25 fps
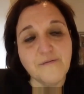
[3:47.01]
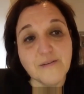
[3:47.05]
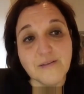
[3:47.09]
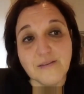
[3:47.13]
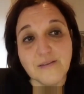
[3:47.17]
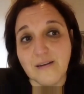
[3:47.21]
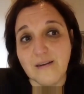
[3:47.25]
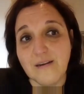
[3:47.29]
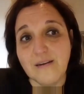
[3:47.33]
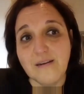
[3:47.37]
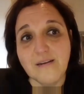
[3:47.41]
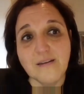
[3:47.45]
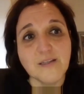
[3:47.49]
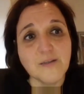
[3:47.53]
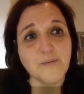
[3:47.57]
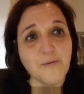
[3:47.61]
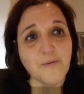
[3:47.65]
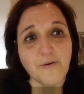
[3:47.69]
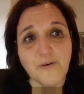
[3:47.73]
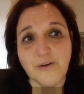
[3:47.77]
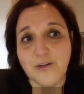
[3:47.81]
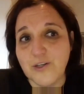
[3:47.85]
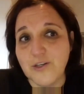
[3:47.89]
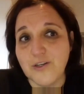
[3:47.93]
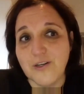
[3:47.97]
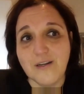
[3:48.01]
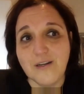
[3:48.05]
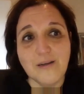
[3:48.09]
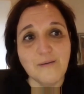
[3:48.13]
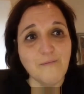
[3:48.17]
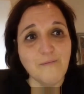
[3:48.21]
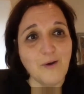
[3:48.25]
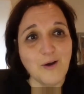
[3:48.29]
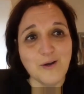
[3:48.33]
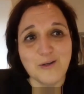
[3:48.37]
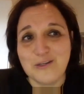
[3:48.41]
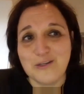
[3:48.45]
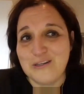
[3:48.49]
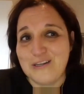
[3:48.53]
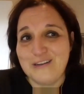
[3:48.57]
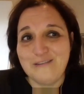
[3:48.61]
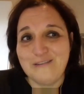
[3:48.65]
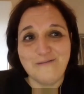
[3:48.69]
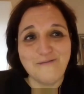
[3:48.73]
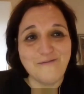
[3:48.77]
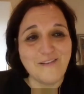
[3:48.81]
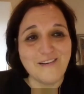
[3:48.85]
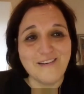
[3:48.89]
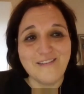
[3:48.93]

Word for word: physically, spiritually, emotionally,